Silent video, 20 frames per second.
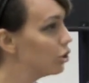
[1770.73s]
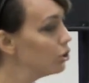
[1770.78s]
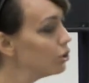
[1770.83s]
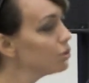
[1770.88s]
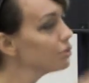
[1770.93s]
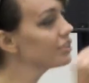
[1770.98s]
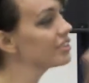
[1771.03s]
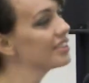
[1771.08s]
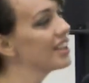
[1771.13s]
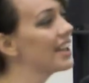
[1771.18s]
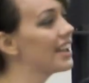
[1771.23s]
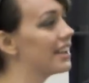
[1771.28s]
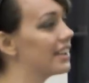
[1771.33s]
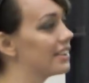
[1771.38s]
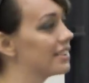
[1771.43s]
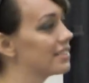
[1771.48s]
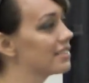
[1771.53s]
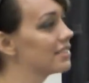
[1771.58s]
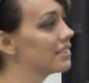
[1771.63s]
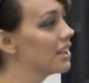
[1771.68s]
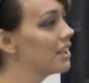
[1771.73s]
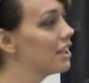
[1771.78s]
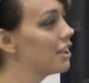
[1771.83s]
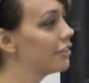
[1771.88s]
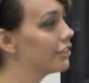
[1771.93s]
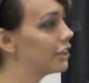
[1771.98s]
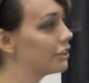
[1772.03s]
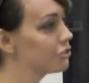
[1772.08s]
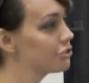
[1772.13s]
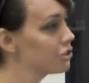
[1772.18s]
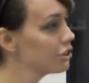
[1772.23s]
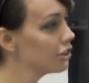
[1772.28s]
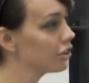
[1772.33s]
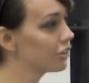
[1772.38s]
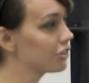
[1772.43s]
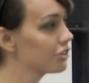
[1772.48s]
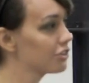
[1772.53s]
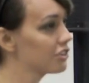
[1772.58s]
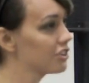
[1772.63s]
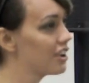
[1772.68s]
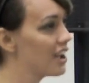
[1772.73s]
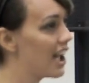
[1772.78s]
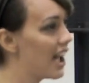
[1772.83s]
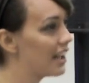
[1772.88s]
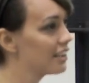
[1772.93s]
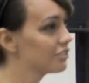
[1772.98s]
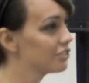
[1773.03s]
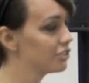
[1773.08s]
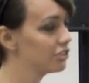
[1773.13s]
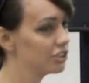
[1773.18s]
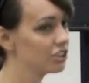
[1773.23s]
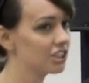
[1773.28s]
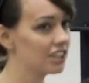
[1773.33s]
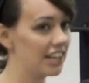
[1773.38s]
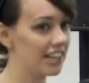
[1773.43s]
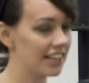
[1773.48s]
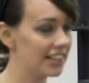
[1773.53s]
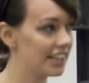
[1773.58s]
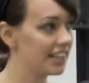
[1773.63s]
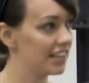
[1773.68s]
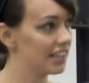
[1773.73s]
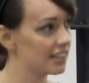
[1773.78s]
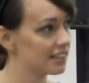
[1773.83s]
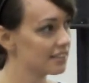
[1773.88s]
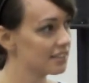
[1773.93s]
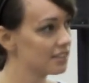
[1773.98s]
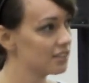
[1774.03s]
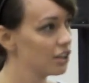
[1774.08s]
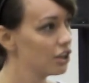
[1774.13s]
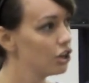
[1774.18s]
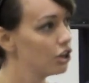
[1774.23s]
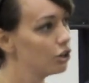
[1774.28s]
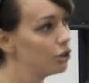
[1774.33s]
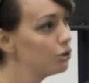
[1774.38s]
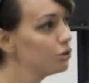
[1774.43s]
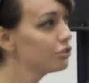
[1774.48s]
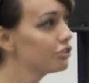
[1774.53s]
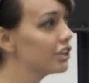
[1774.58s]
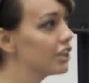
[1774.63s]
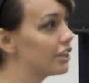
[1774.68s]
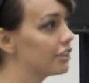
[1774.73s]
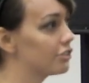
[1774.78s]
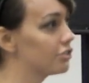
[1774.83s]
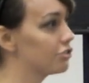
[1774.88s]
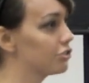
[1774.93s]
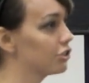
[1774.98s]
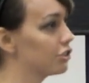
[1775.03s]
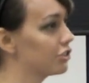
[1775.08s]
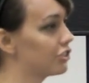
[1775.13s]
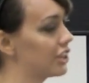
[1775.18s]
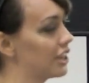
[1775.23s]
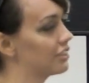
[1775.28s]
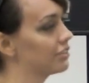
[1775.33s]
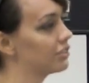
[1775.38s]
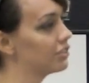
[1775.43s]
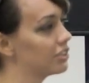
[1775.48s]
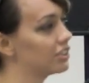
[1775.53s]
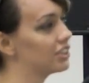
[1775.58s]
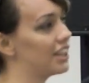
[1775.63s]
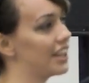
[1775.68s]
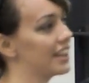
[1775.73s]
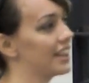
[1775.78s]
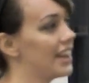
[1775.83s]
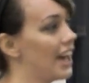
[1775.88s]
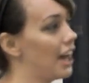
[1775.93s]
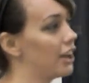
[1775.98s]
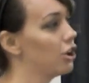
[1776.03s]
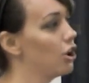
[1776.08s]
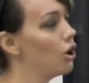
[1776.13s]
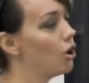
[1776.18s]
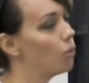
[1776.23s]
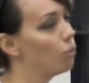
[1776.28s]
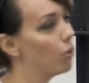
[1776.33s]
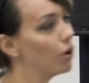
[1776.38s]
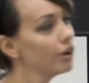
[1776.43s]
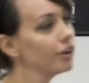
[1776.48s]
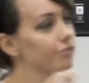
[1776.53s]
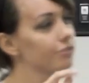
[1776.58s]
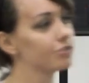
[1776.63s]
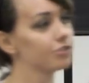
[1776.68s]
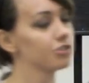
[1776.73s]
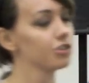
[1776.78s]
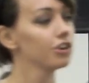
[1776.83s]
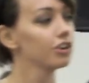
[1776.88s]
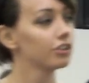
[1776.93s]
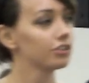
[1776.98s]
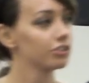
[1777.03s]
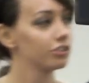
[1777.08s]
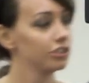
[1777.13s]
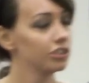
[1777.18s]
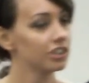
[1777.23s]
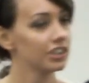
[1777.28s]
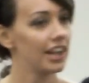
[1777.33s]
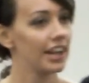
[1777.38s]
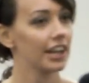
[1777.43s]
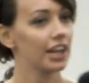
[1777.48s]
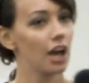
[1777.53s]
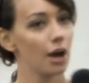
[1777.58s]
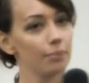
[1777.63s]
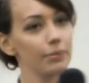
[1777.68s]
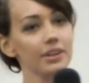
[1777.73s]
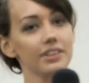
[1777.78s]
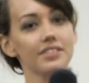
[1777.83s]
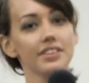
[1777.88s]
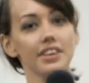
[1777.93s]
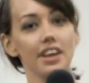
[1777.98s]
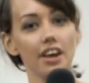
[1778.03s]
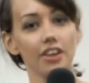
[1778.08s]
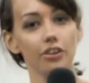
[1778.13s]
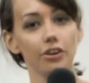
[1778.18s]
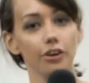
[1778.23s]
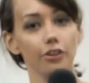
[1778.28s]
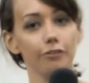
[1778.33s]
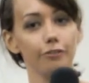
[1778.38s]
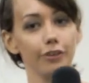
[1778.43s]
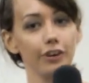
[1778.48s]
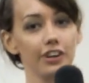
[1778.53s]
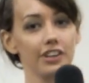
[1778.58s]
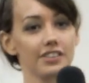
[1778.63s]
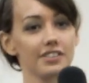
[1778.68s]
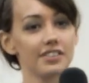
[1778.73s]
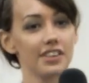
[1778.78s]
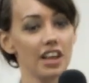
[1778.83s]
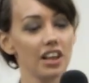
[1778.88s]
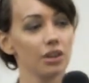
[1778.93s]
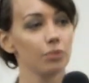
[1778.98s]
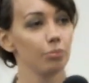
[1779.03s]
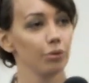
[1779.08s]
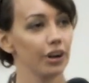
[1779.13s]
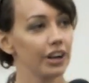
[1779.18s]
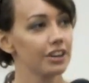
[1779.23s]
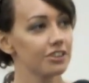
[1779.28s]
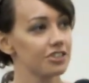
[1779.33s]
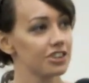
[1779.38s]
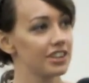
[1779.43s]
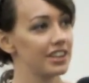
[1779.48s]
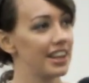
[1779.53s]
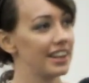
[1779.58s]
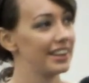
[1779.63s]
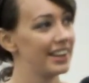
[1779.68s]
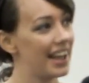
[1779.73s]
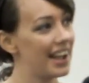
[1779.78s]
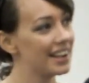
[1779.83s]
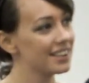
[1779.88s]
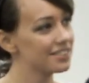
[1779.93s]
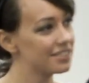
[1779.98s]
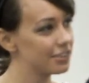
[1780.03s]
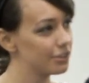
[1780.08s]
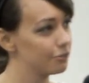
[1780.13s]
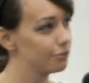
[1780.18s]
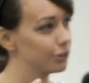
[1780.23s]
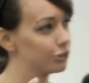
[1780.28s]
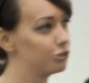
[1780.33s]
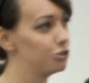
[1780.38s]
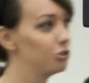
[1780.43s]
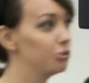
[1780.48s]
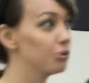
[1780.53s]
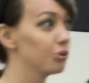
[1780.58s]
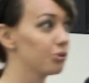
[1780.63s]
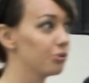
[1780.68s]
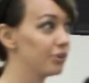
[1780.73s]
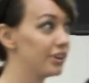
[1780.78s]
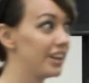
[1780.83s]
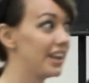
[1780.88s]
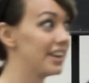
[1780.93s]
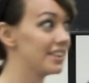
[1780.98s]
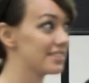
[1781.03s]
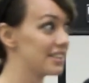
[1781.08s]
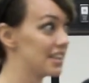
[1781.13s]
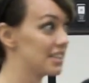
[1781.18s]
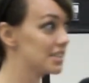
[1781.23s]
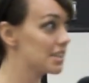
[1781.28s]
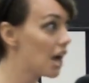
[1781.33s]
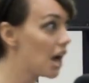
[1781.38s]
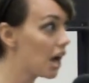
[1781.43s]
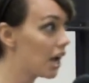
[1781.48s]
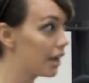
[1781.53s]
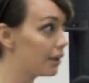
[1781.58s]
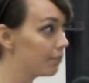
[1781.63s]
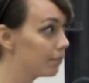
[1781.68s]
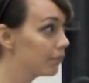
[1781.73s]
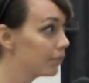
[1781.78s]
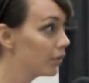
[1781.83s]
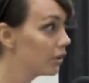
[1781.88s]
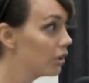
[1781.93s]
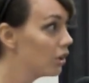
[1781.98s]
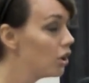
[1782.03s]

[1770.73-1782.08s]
Who says that church has to look like this? Who says church has to look like that? What if church looked like coming together for a celebration that lasted for 2 or 3 days at a time?